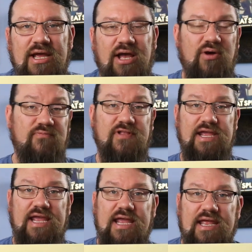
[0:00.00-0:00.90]

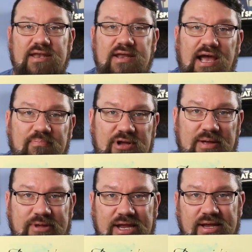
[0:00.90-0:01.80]
hopefully in
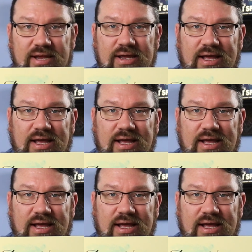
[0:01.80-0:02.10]
upcoming